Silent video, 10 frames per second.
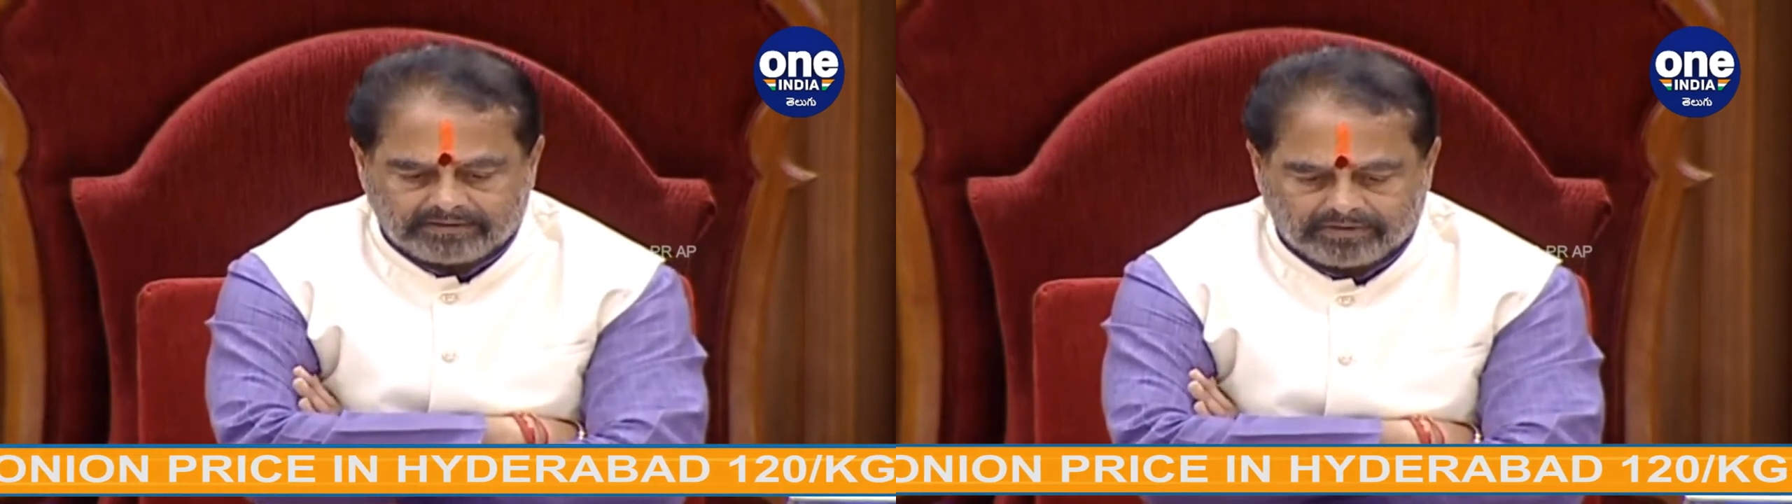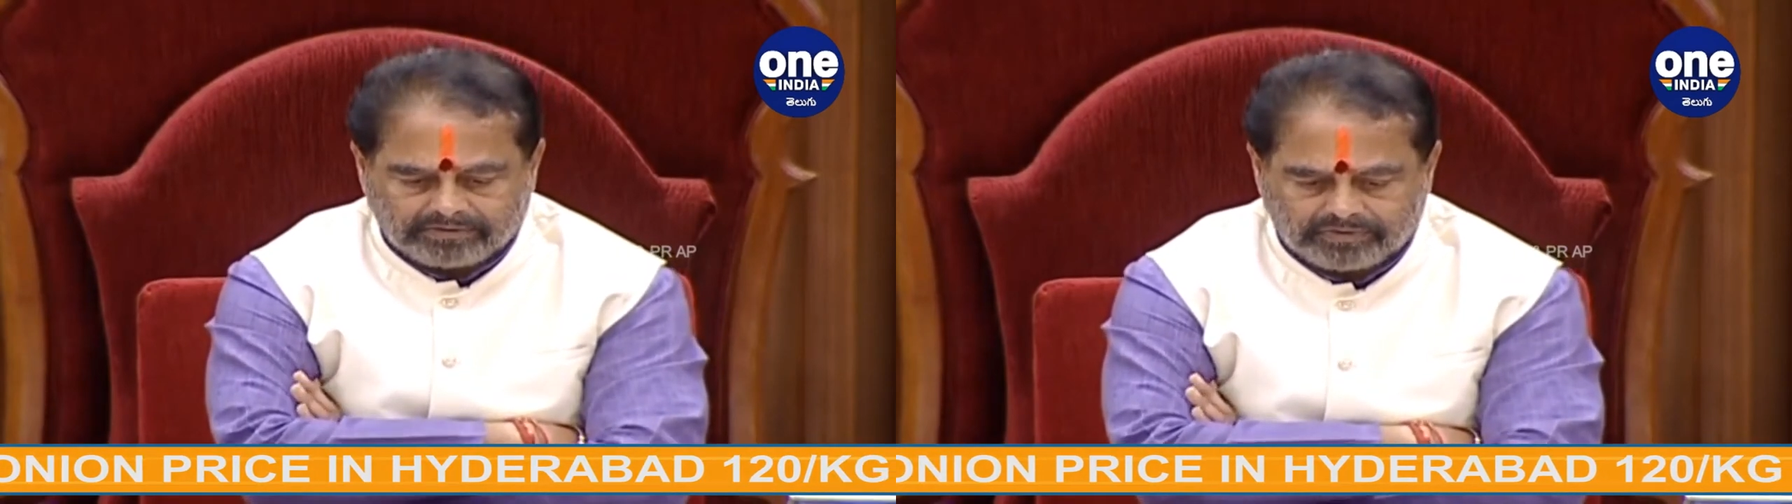
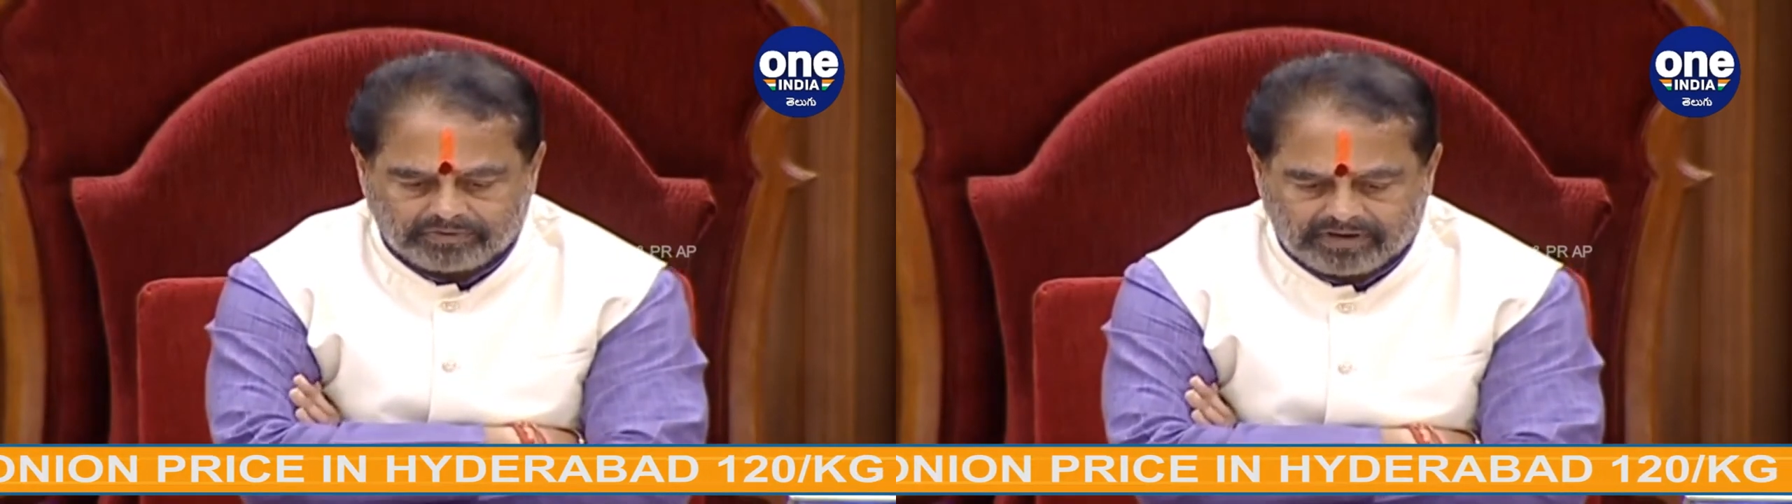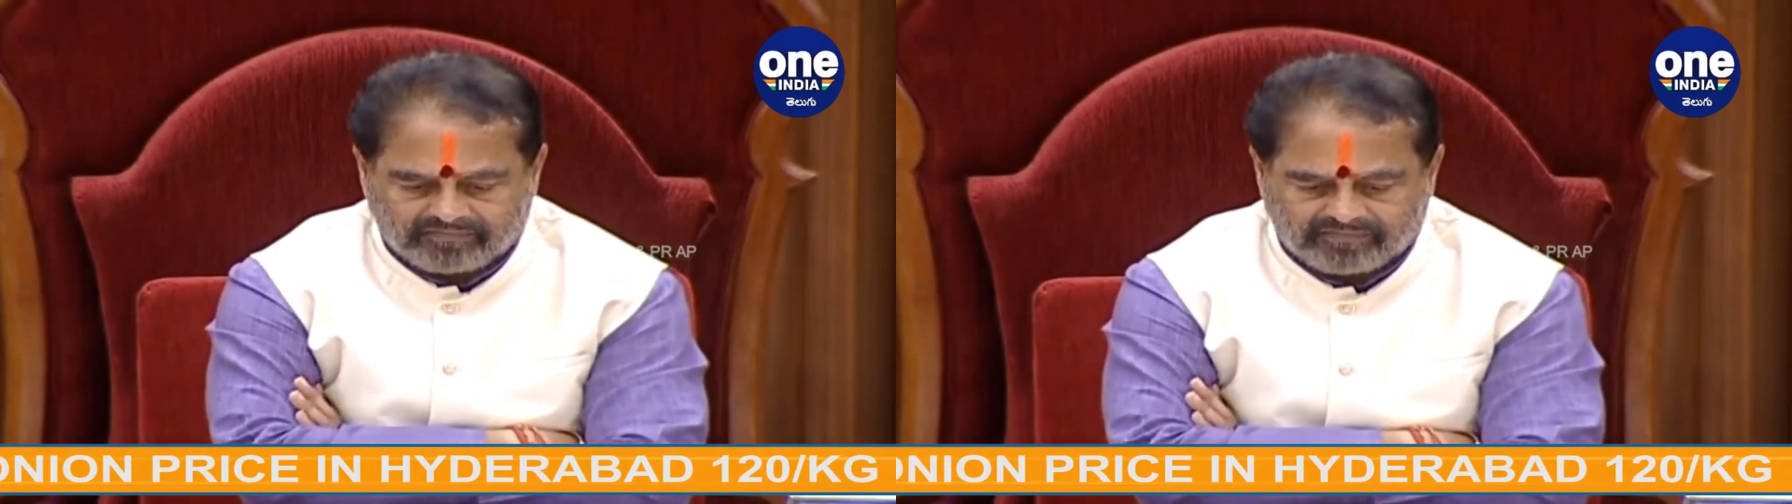Those
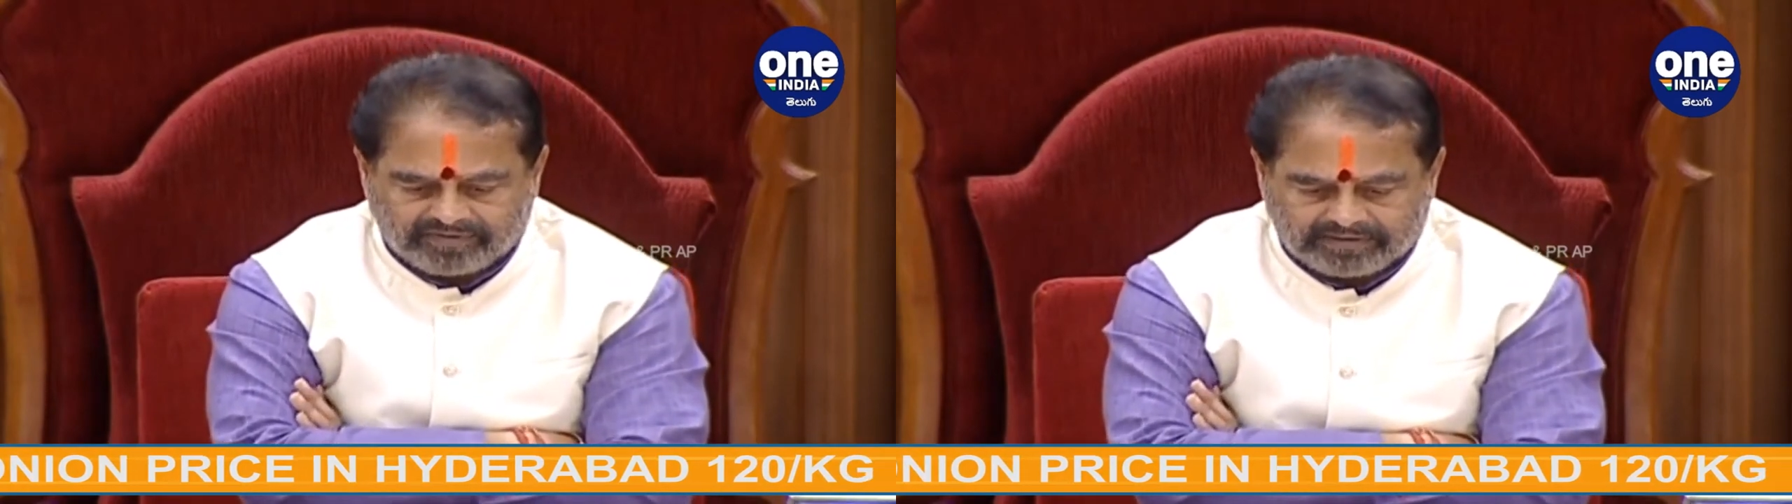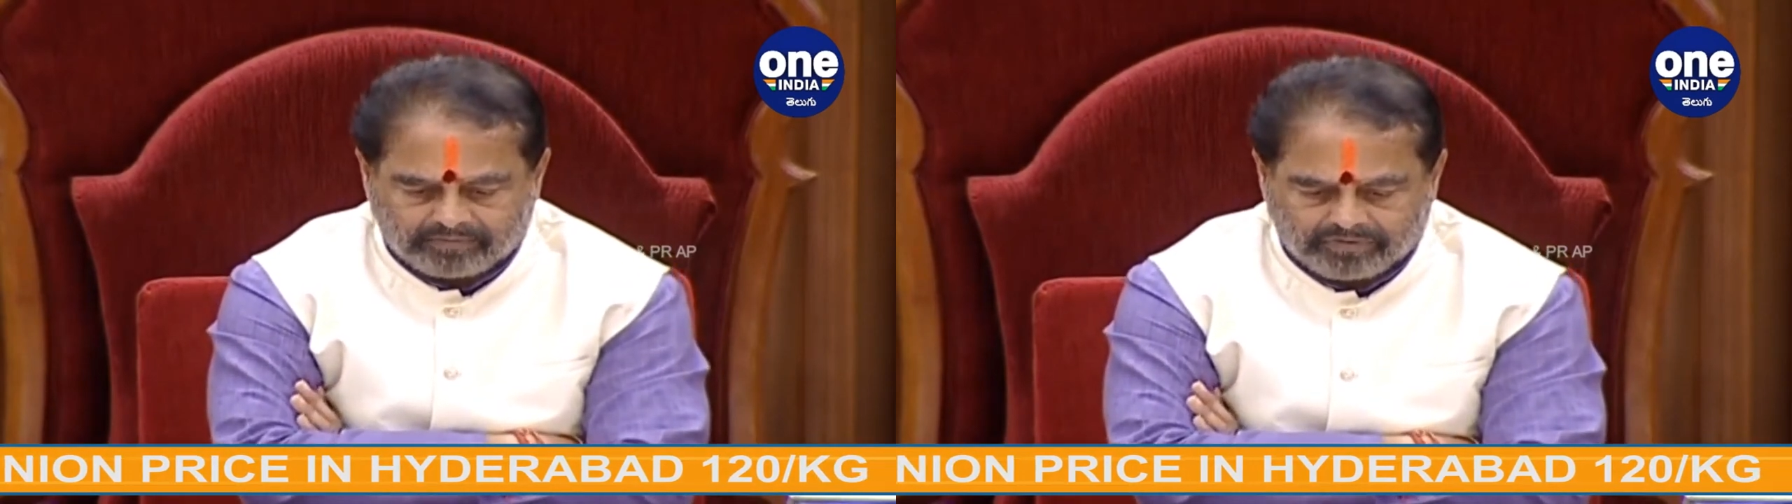who are
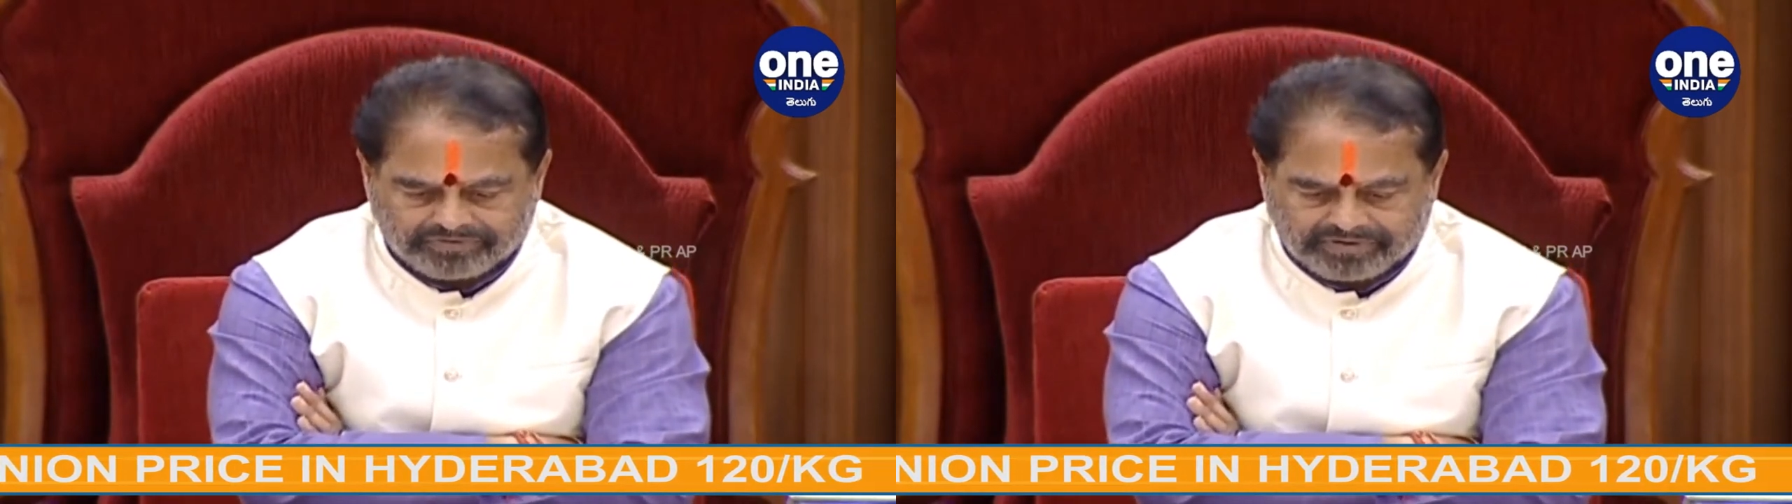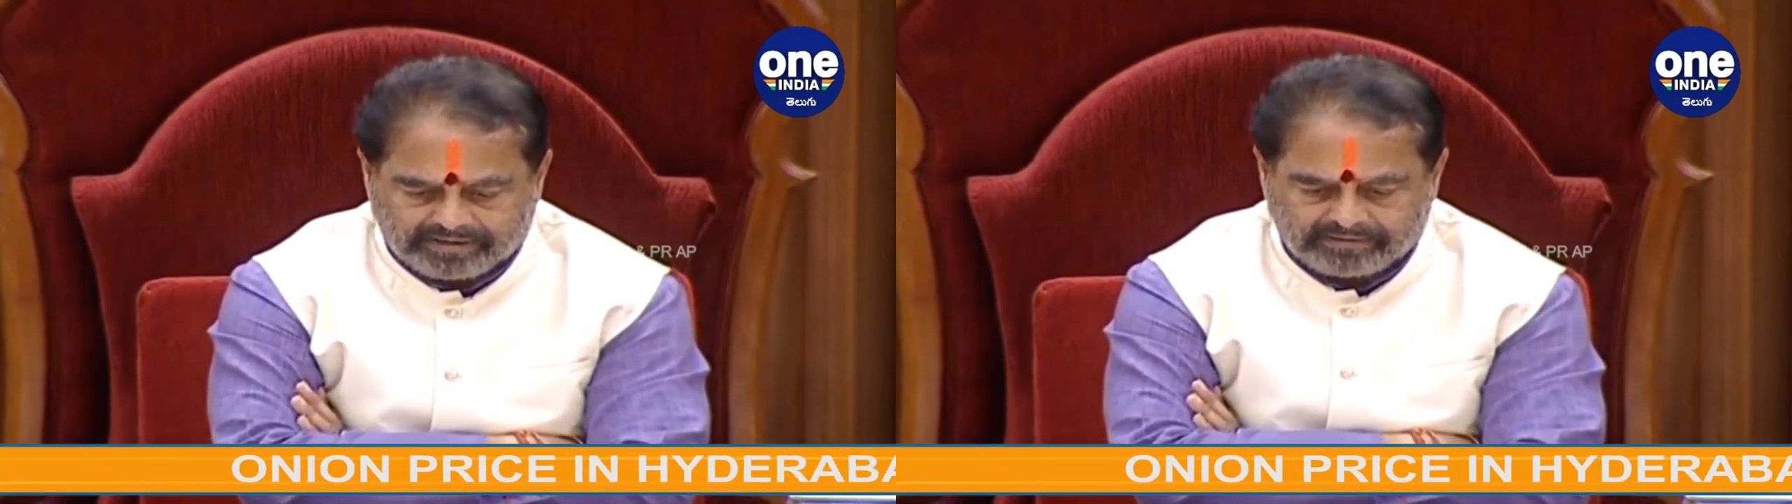for the
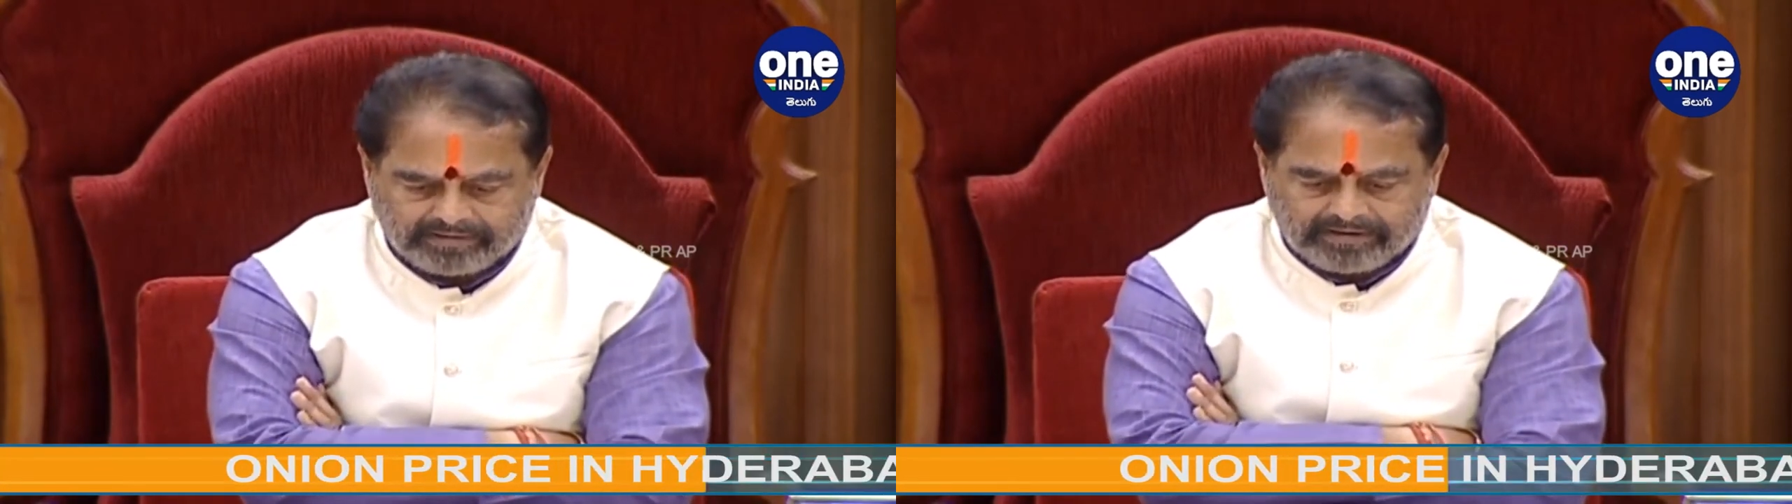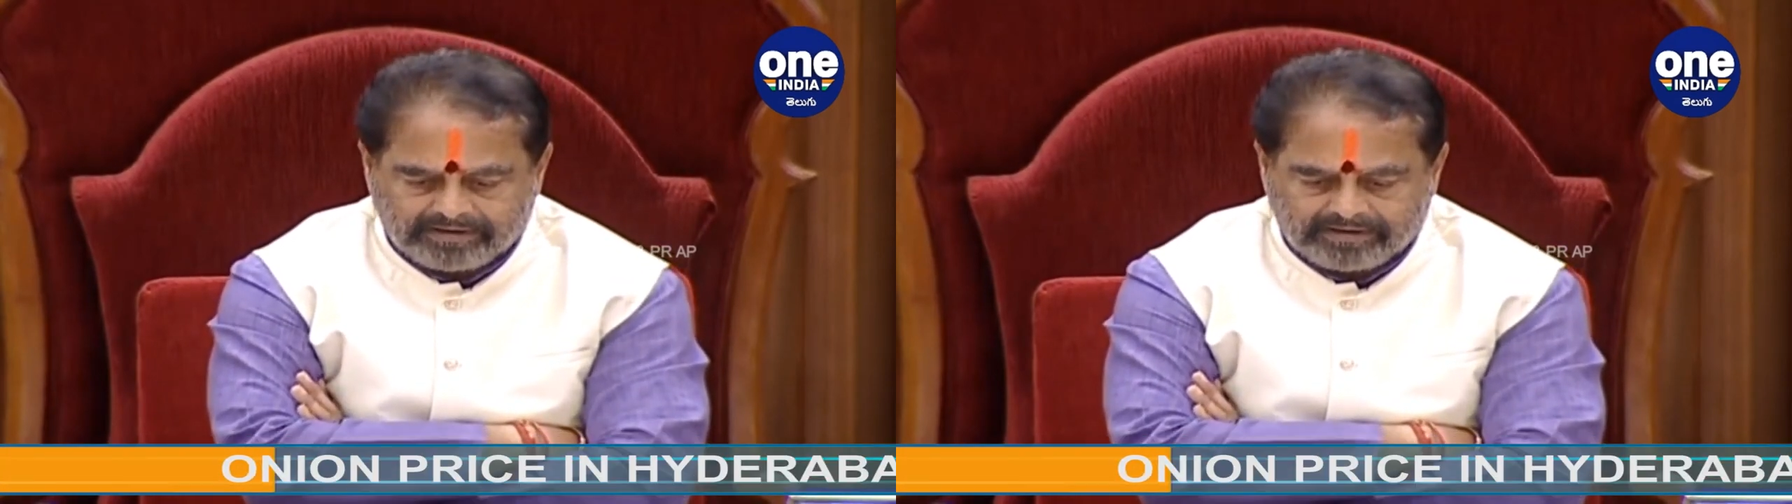motion,